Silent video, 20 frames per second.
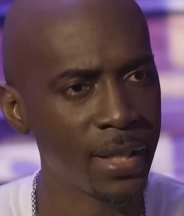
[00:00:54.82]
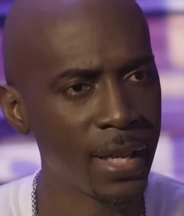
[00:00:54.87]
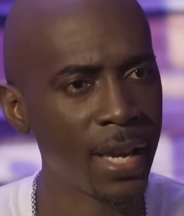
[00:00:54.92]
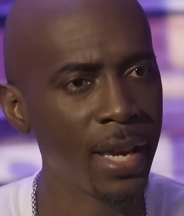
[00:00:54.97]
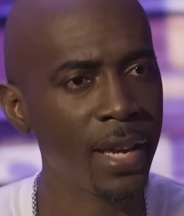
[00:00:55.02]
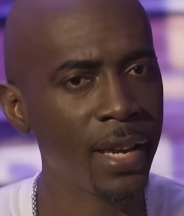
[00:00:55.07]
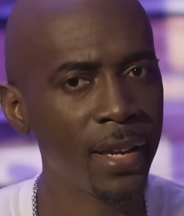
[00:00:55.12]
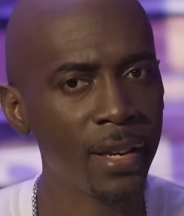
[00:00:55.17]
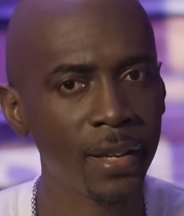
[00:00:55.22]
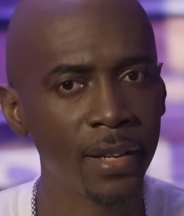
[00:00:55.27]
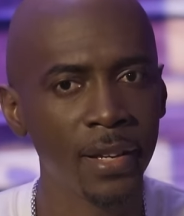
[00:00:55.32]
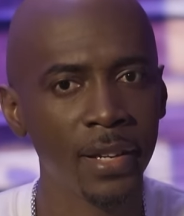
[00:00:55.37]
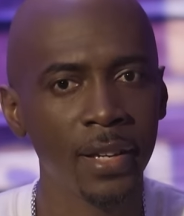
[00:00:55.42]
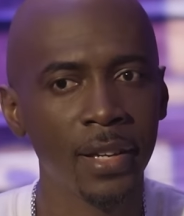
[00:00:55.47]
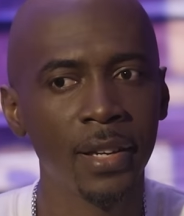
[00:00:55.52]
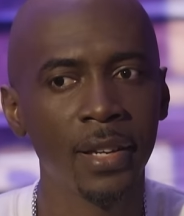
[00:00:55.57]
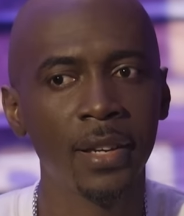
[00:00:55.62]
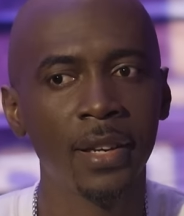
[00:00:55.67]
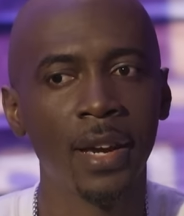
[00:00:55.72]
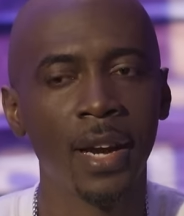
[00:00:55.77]
year. Mm-hmm.
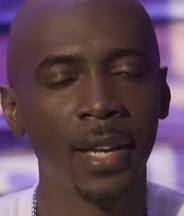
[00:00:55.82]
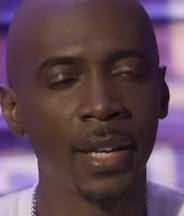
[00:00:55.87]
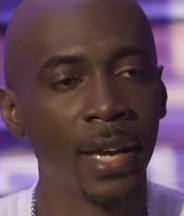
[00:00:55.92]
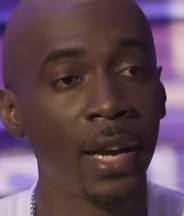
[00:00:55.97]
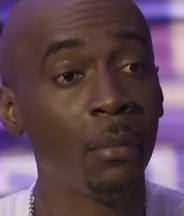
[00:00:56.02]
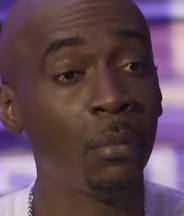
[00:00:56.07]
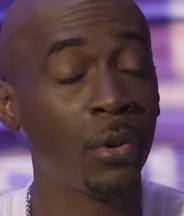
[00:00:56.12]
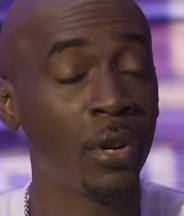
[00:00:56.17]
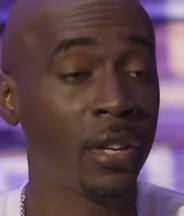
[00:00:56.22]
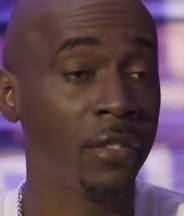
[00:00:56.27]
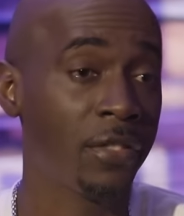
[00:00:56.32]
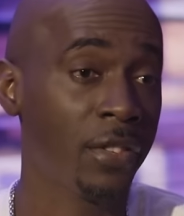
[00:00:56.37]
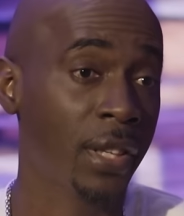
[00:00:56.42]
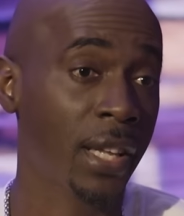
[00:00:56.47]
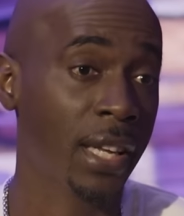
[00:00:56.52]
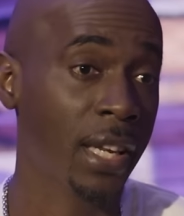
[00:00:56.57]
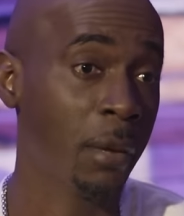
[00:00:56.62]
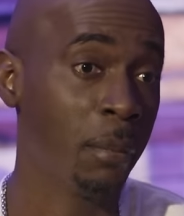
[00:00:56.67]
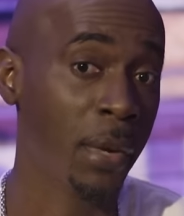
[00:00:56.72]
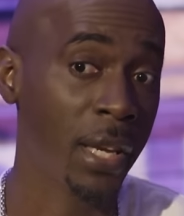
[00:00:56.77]
And I am grateful
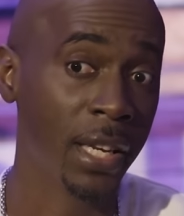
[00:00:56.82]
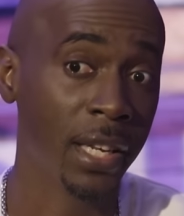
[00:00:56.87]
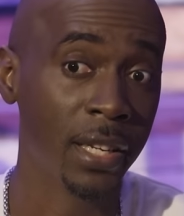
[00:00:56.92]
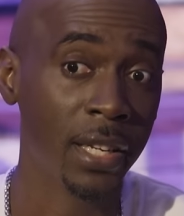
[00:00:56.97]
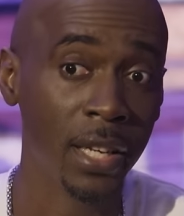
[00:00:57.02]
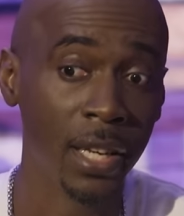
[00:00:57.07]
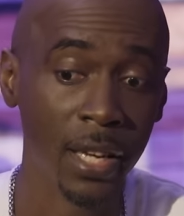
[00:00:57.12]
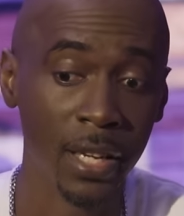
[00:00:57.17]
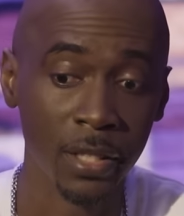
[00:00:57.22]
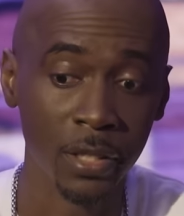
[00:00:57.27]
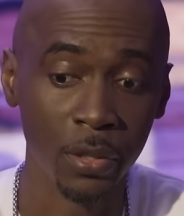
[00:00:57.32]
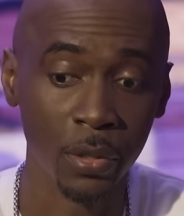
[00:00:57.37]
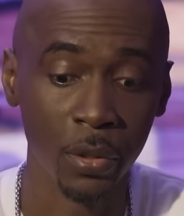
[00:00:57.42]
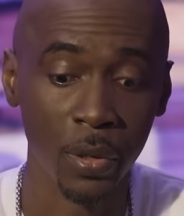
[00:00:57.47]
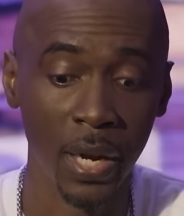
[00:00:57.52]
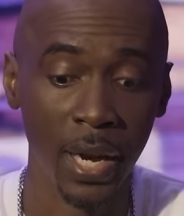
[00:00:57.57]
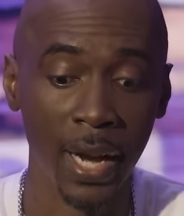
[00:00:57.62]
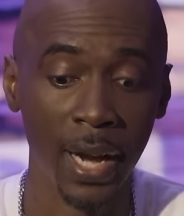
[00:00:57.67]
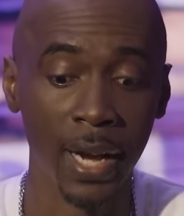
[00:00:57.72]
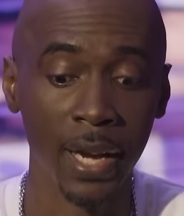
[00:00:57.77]
that I made it here. So
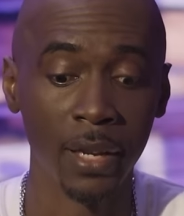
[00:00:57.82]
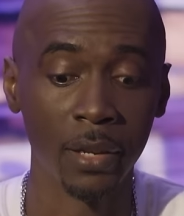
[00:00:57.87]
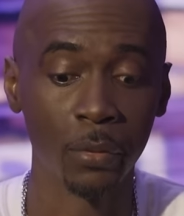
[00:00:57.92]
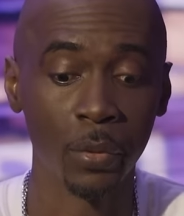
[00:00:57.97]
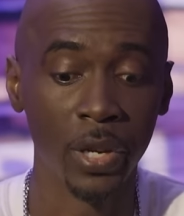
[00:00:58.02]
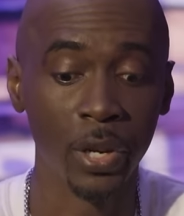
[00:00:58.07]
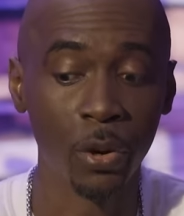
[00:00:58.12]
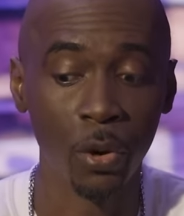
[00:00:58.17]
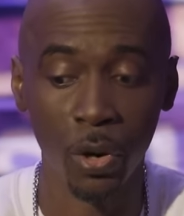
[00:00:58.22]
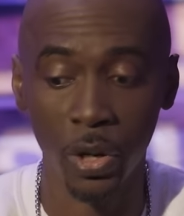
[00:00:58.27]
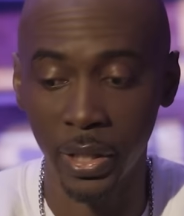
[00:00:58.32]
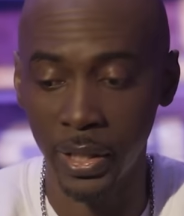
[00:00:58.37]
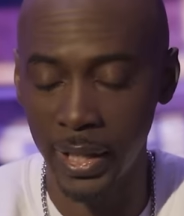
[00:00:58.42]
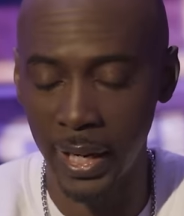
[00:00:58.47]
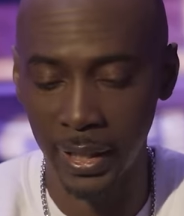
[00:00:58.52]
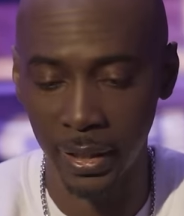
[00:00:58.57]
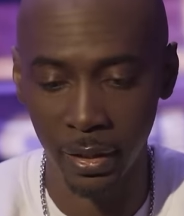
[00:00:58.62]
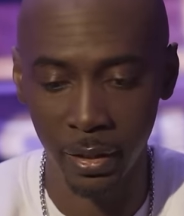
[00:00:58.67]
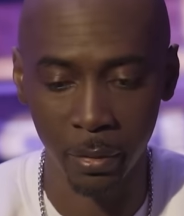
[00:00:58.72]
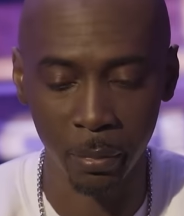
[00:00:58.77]
I recorded
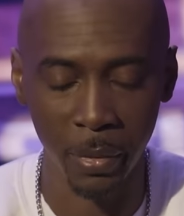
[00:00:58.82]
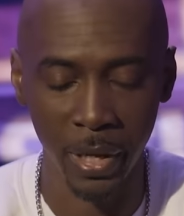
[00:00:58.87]
that little